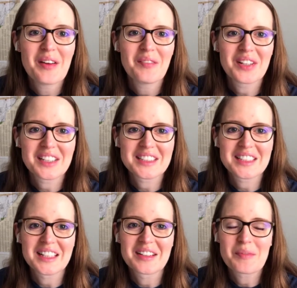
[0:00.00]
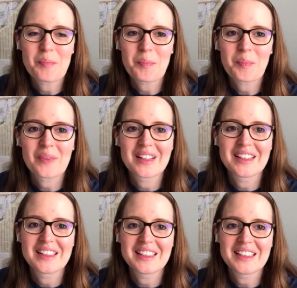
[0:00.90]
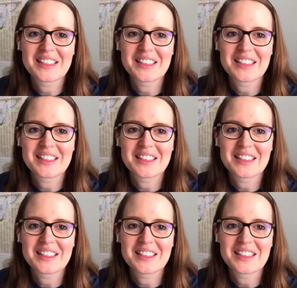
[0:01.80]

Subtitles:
because he doesn't